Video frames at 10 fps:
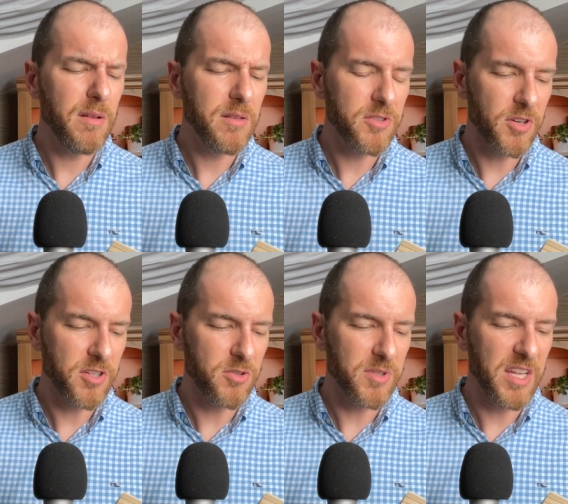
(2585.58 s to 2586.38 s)
turning
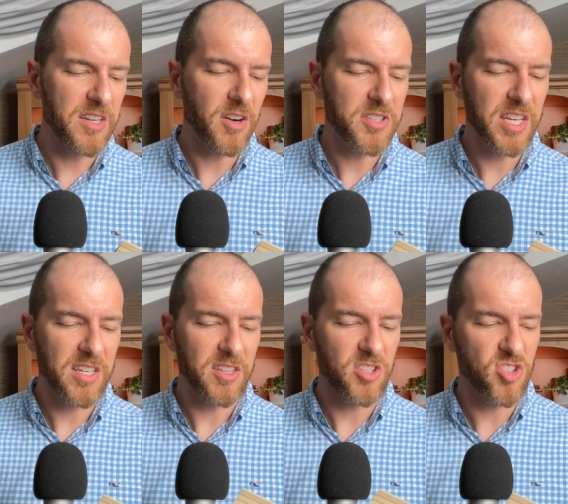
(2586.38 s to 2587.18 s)
to an
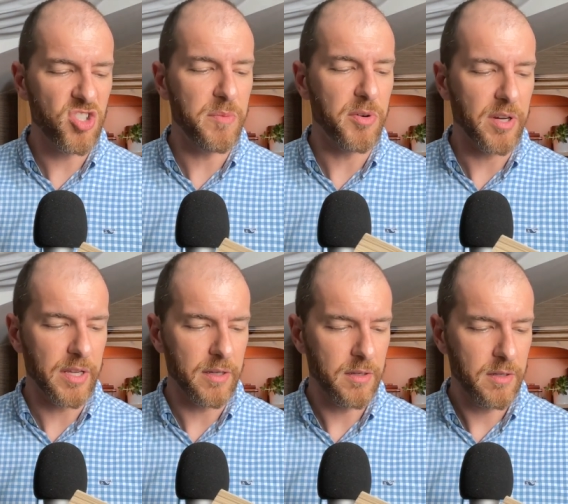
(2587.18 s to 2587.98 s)
inarticulate
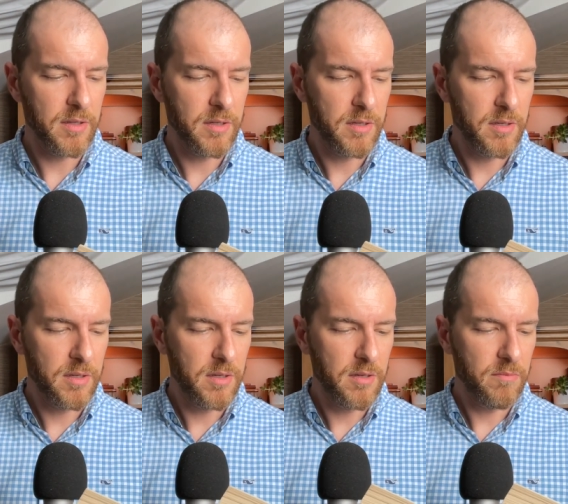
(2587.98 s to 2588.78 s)
gibbering.
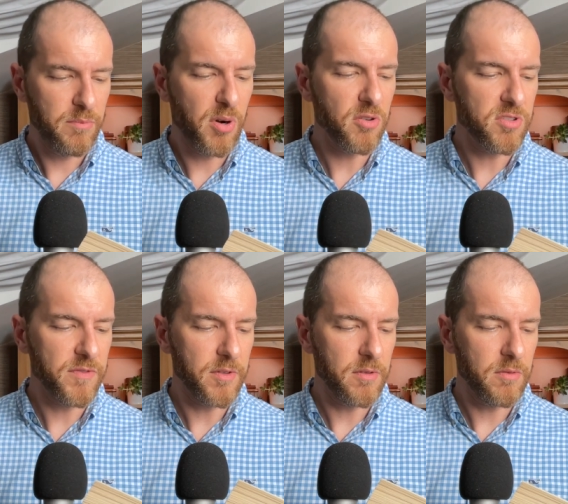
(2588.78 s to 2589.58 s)

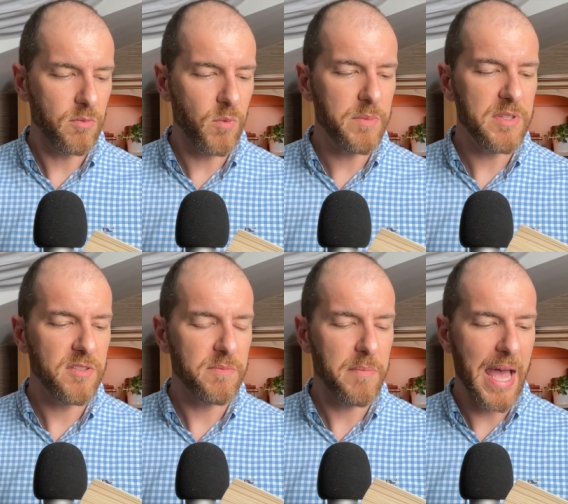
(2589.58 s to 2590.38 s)
Percival,
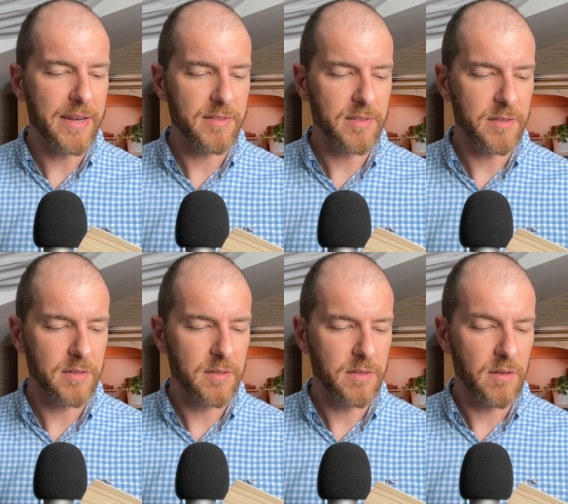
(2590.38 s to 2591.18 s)
Wimy's Madison,
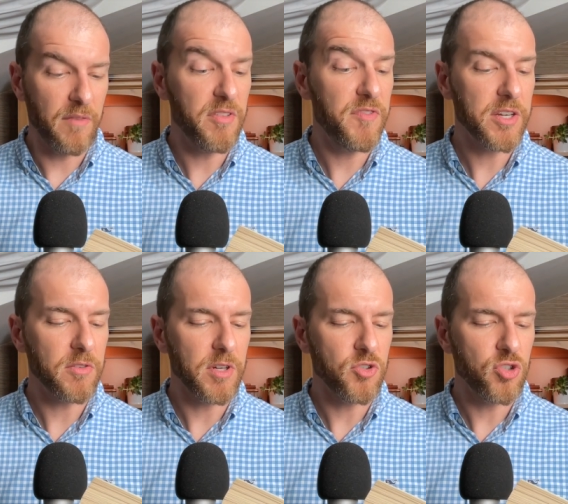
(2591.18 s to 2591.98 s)
of the
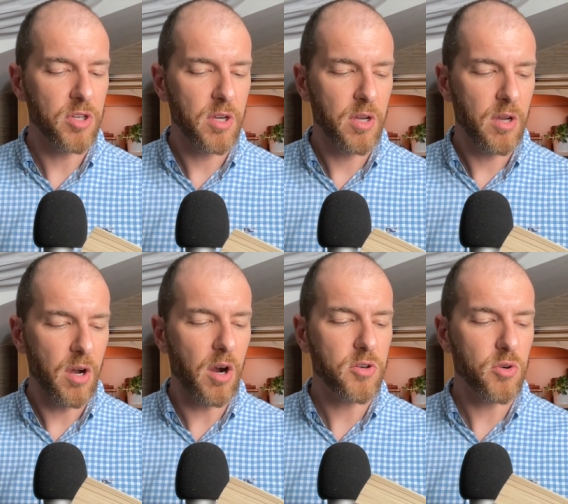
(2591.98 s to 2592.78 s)
vicarage,
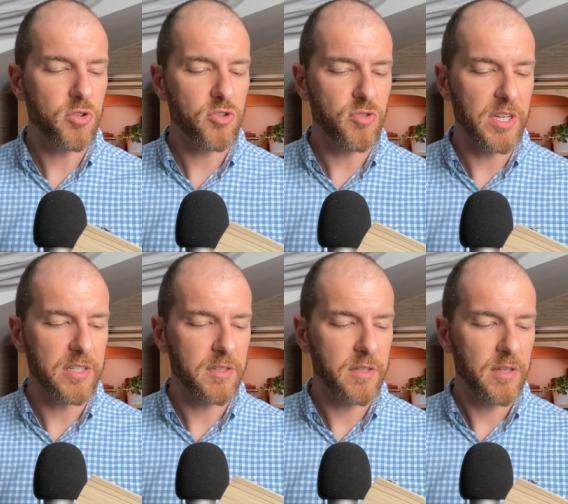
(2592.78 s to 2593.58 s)
Harcourt
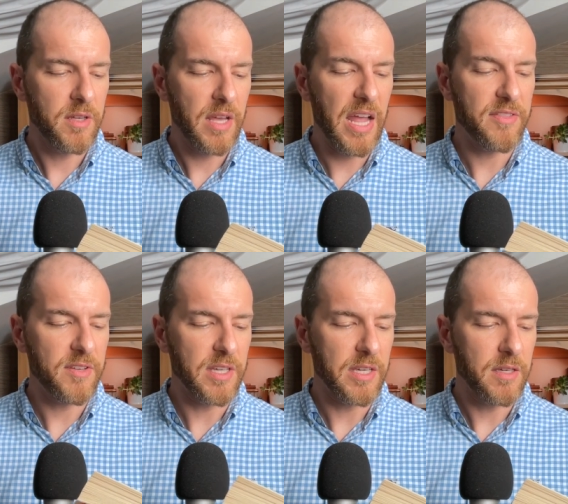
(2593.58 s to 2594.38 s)
Street,
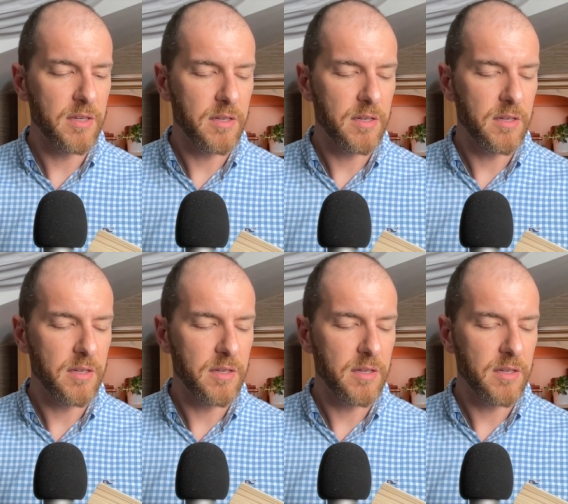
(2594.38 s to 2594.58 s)
Anthony,